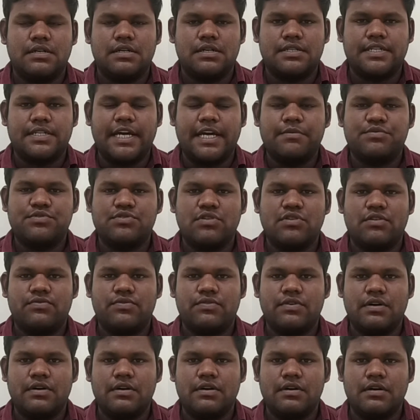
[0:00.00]
types
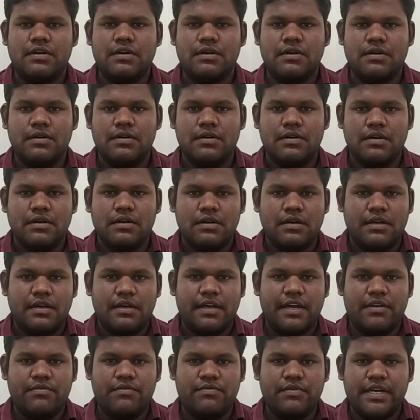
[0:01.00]
of
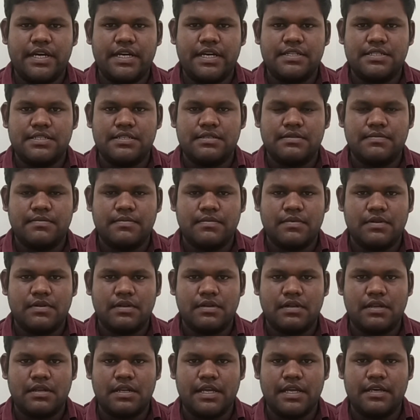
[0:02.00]
NVH,
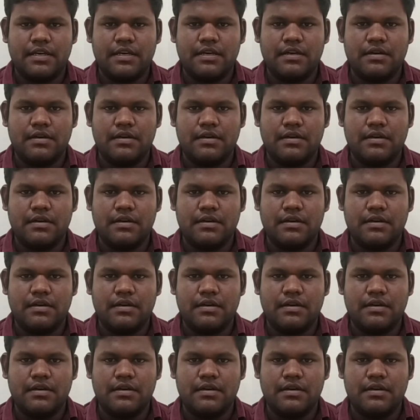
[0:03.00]
like